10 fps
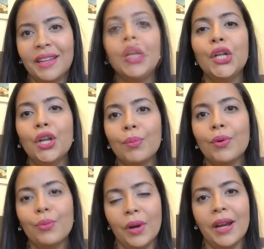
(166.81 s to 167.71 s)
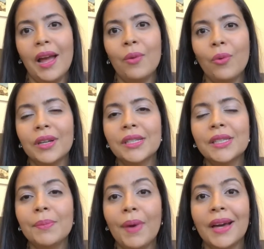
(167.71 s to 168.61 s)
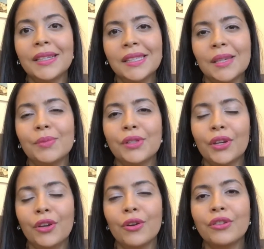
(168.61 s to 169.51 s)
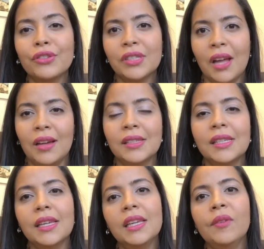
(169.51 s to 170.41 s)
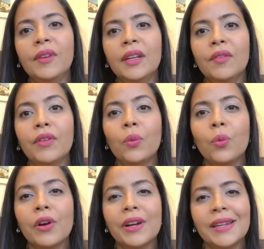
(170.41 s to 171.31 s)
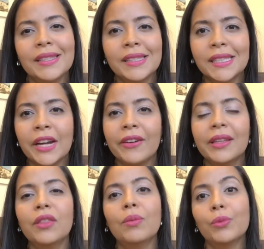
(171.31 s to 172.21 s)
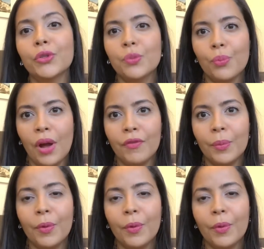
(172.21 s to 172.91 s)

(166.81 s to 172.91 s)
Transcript: Number 1, I wanted to buy some secure stocks even if they weren't necessarily the most profitable.